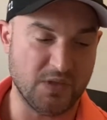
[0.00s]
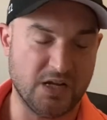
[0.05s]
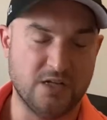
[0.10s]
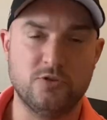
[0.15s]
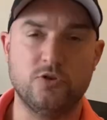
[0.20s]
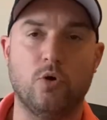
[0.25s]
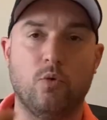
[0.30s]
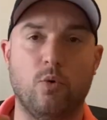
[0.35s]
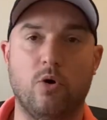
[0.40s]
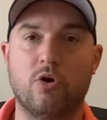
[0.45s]

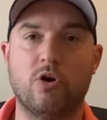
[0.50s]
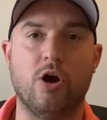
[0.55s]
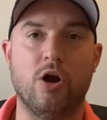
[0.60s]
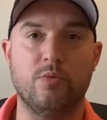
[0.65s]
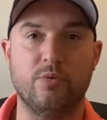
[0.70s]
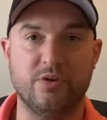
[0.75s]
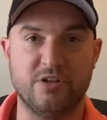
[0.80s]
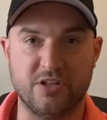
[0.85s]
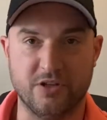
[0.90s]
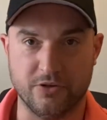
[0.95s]
it's all what
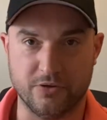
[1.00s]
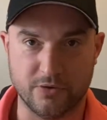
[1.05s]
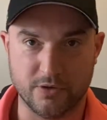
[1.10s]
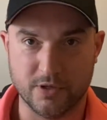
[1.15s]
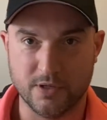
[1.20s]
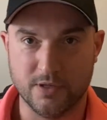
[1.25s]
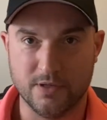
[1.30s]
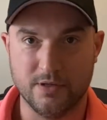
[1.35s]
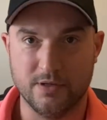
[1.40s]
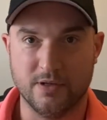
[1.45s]
Cobra do.
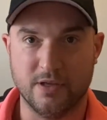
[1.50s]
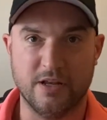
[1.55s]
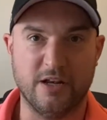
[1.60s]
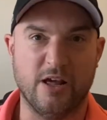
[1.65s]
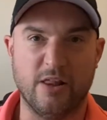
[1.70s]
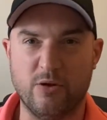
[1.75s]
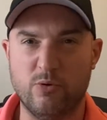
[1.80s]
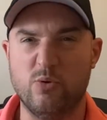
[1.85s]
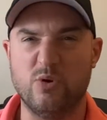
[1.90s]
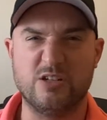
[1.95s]
You
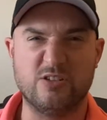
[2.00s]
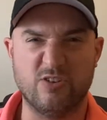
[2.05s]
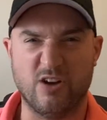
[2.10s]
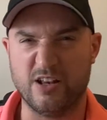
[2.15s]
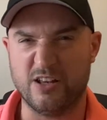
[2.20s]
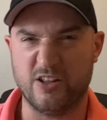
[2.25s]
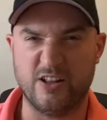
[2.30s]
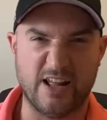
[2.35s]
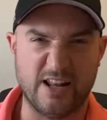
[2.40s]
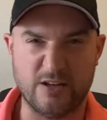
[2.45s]
know, they always try
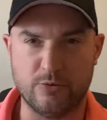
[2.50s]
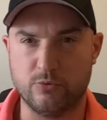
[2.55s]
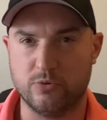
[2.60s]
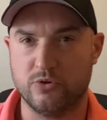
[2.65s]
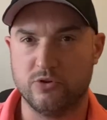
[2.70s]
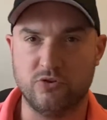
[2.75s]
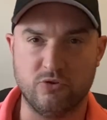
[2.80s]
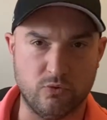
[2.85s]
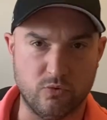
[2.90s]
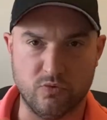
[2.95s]
and do that little
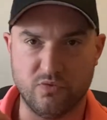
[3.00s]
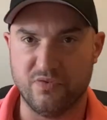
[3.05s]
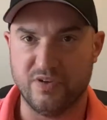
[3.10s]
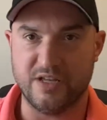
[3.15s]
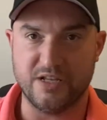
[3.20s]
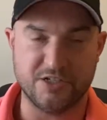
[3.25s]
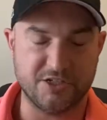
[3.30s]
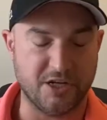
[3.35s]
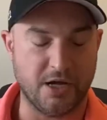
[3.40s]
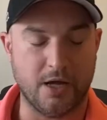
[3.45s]
cool
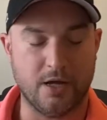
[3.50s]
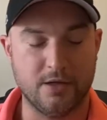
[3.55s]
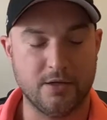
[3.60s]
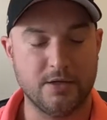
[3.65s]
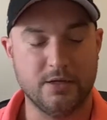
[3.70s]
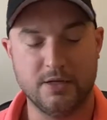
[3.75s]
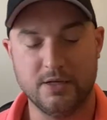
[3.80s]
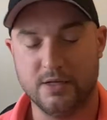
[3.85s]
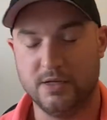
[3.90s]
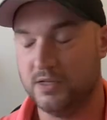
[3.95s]
feature.
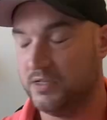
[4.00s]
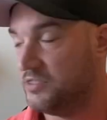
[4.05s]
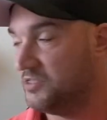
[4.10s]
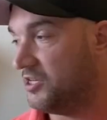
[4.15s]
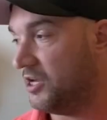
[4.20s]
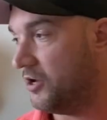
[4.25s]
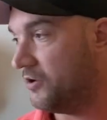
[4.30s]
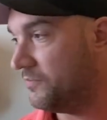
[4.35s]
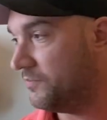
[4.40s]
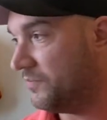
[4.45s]

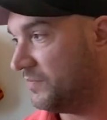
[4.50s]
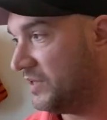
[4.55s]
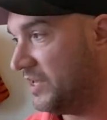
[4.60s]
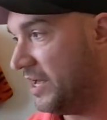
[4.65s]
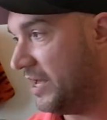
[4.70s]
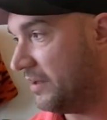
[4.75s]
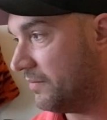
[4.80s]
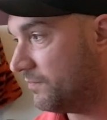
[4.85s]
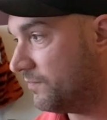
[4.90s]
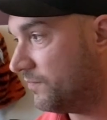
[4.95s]
So
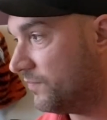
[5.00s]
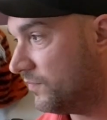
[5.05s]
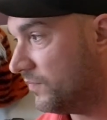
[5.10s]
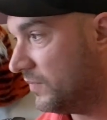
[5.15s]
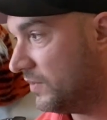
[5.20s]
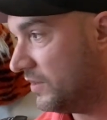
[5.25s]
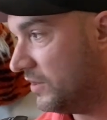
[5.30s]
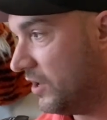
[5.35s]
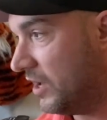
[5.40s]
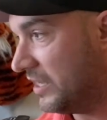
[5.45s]
yeah,
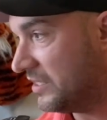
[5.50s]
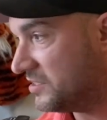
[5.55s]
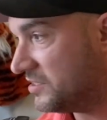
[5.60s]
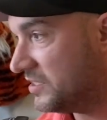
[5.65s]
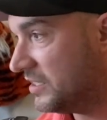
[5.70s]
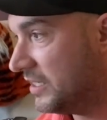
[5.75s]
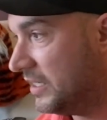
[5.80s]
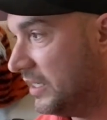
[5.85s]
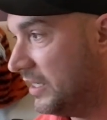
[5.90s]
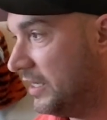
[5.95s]
nice.
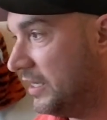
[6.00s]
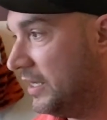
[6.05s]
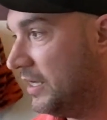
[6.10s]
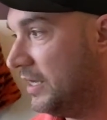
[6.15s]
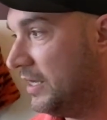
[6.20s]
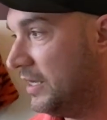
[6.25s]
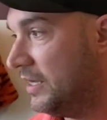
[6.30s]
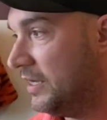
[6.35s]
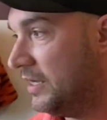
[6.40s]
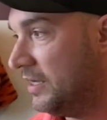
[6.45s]

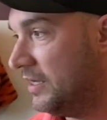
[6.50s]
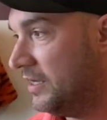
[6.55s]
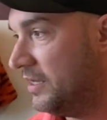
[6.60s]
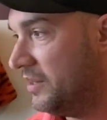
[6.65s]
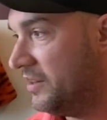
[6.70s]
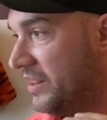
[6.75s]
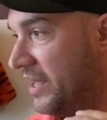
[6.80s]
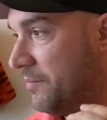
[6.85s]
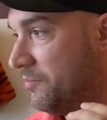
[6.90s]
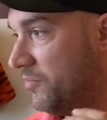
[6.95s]

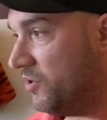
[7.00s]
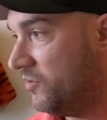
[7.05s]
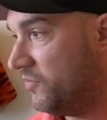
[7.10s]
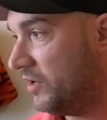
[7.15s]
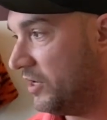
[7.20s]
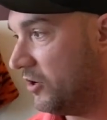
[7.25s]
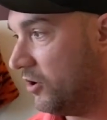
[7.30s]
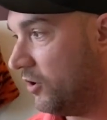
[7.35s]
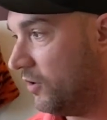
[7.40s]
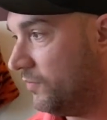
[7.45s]
Then
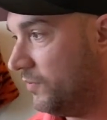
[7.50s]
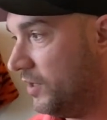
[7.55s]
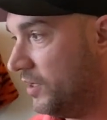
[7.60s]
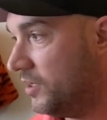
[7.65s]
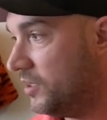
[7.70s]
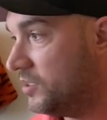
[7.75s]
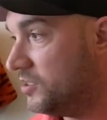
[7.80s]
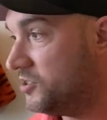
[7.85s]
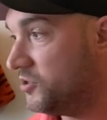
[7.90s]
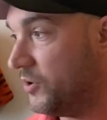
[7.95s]
moving on
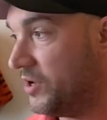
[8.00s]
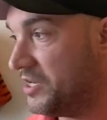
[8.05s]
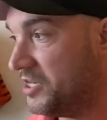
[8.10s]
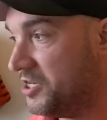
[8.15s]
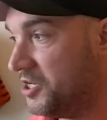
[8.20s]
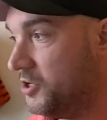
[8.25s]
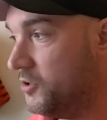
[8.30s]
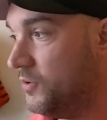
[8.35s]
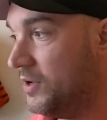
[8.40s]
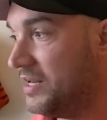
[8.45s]
to a
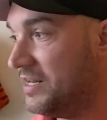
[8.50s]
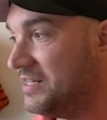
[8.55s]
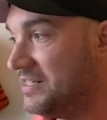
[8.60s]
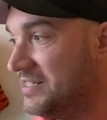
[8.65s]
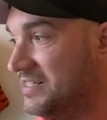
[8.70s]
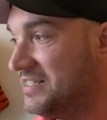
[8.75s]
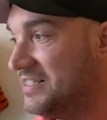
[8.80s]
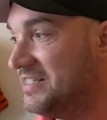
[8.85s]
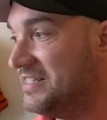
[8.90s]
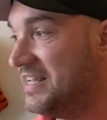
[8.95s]
new
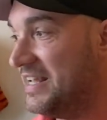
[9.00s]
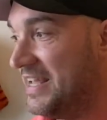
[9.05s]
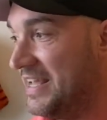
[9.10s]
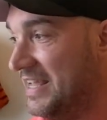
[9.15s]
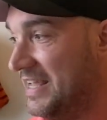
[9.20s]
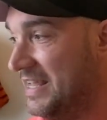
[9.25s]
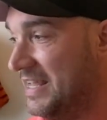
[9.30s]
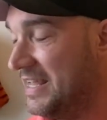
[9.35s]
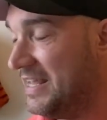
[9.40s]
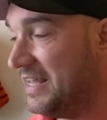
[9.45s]

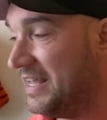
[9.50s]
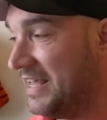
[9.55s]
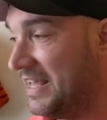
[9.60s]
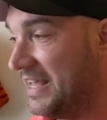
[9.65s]
TE